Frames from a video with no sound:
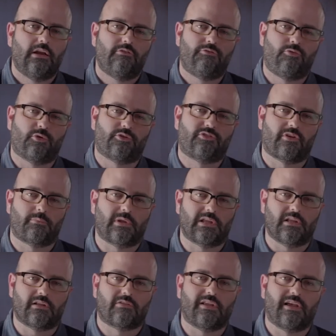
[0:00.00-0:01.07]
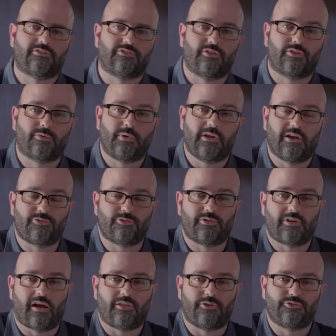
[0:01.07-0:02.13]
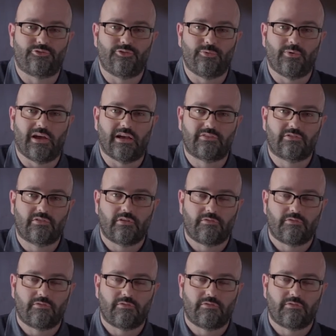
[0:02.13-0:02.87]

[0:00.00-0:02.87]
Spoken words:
for something that's less than $300 US.